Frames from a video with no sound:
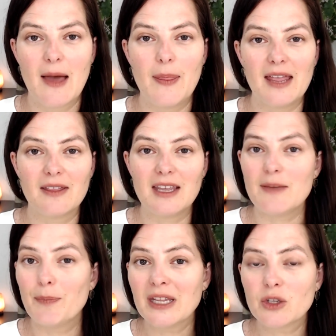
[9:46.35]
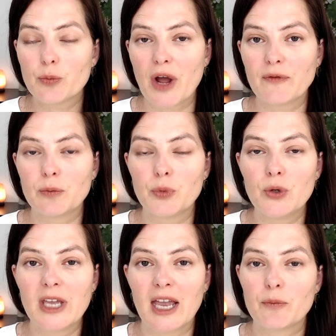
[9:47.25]
then the Pin to Profit
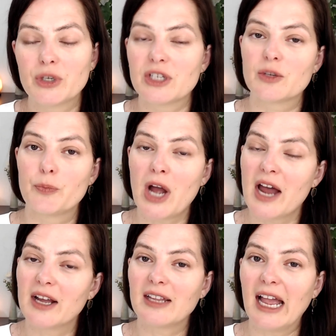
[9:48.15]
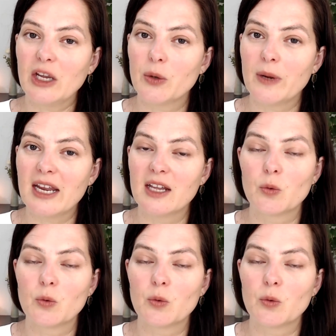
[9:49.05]
Bootcamp, which is a product I created,